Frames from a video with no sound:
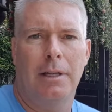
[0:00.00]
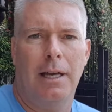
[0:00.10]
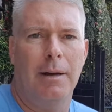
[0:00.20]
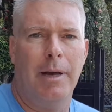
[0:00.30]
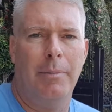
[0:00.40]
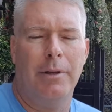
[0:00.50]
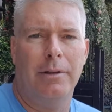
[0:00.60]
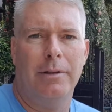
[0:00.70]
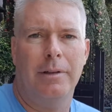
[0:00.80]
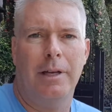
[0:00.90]
I'm
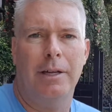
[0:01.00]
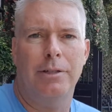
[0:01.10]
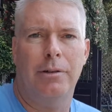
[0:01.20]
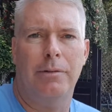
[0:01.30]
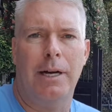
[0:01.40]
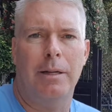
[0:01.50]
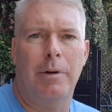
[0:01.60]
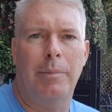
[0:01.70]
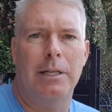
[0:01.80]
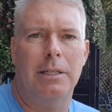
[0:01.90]
happy. I enjoy riding
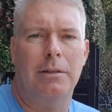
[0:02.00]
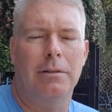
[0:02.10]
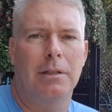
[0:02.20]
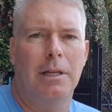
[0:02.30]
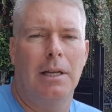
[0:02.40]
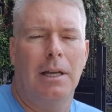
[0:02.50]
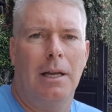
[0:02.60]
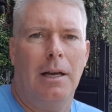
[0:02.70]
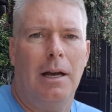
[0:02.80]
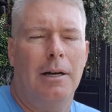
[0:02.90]
my bicycle.
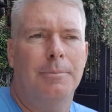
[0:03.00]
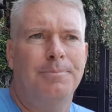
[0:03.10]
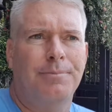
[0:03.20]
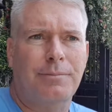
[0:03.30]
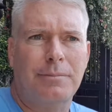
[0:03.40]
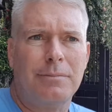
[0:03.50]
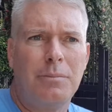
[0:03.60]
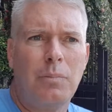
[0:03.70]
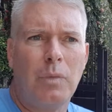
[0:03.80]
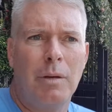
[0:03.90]

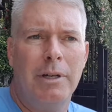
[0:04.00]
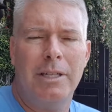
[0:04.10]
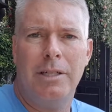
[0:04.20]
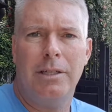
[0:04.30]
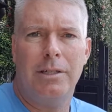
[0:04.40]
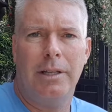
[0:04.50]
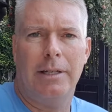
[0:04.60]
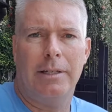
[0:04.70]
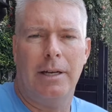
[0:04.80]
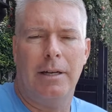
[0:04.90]
But in a sense
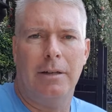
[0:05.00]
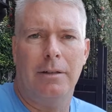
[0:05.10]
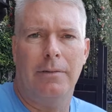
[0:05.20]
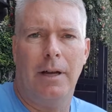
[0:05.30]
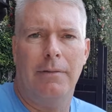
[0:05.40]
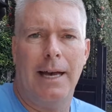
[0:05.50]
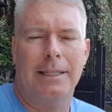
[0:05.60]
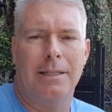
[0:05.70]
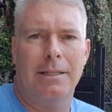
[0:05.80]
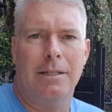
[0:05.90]
that I've
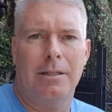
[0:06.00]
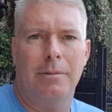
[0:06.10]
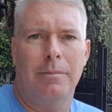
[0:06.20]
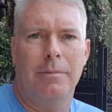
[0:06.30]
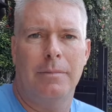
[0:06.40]
hacked the system,